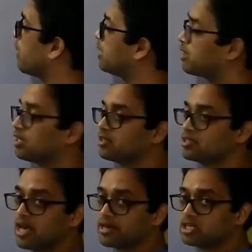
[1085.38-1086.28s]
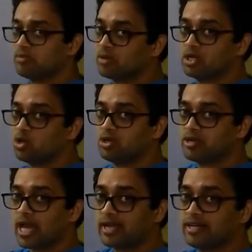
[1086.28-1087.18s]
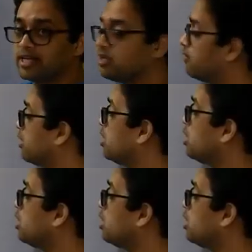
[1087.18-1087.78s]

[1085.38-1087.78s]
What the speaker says: a particle in this direction, but don't drag it anywhere.